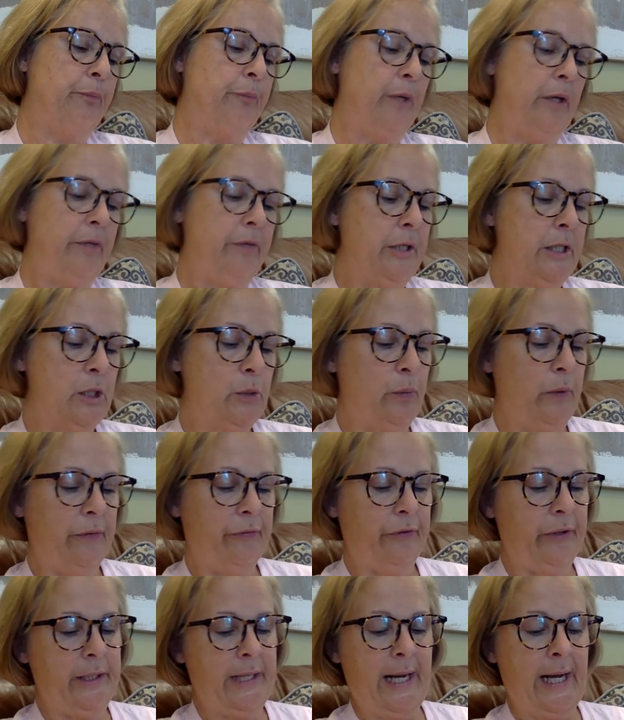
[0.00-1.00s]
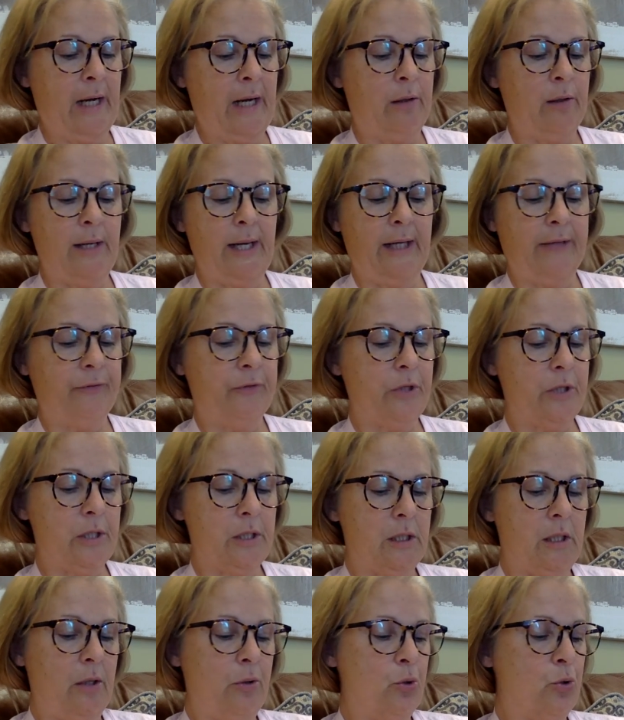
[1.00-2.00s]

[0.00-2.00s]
moving swiftly now after its slow